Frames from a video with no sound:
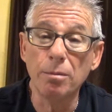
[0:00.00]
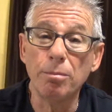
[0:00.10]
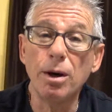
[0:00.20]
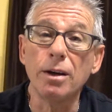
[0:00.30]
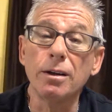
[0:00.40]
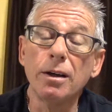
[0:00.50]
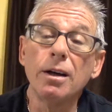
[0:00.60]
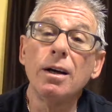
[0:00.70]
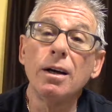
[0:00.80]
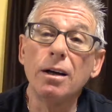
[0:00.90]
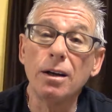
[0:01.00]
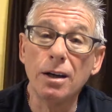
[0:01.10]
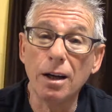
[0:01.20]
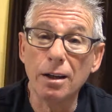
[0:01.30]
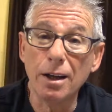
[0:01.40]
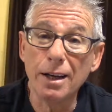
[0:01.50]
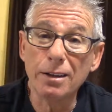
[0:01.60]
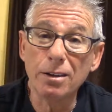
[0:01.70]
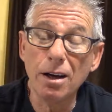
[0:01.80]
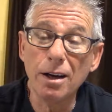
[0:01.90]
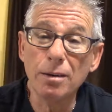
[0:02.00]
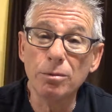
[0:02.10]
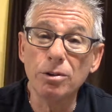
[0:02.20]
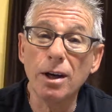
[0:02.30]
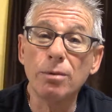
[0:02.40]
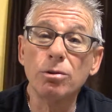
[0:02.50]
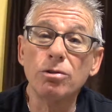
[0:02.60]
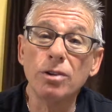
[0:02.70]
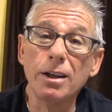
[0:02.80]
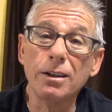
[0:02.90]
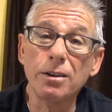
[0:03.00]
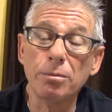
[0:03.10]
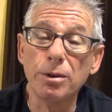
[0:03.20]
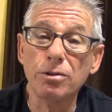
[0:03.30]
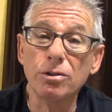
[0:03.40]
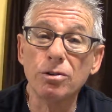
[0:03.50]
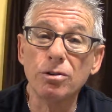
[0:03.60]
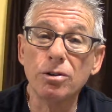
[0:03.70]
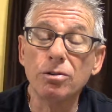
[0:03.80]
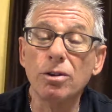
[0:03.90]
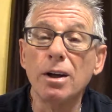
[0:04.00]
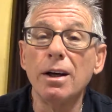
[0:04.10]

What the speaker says: But a lot of times I was selling the businesses